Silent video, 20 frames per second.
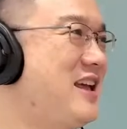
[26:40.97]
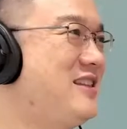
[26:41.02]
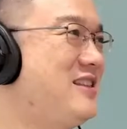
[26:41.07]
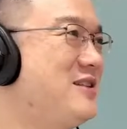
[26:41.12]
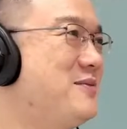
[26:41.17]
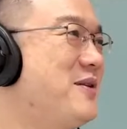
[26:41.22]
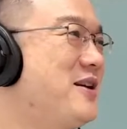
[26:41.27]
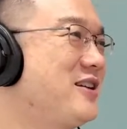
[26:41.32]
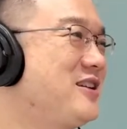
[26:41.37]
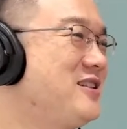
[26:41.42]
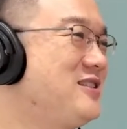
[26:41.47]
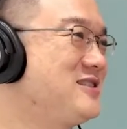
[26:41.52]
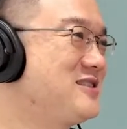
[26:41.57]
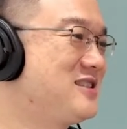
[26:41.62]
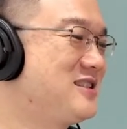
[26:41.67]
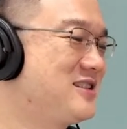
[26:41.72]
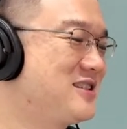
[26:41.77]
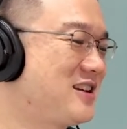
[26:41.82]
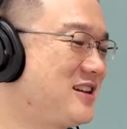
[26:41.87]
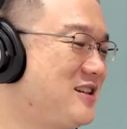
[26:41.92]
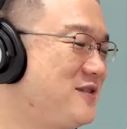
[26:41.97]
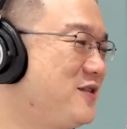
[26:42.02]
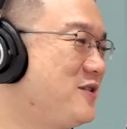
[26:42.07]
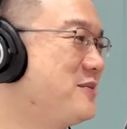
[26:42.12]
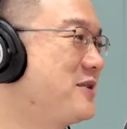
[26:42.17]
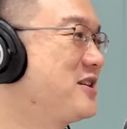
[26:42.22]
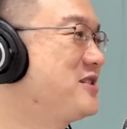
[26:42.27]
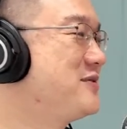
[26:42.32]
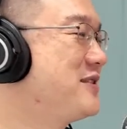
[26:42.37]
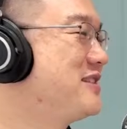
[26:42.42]
and the Chinese
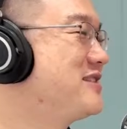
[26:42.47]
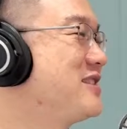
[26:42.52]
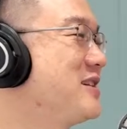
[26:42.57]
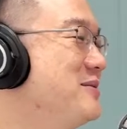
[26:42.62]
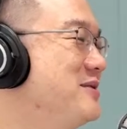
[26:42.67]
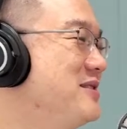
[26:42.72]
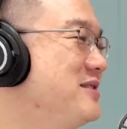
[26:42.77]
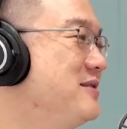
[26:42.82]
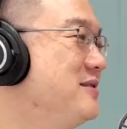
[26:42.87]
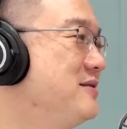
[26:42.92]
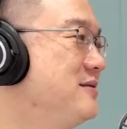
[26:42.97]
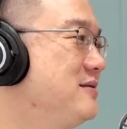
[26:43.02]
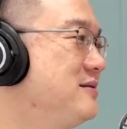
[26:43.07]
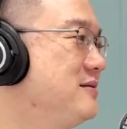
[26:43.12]
foreign Americans very stubborn.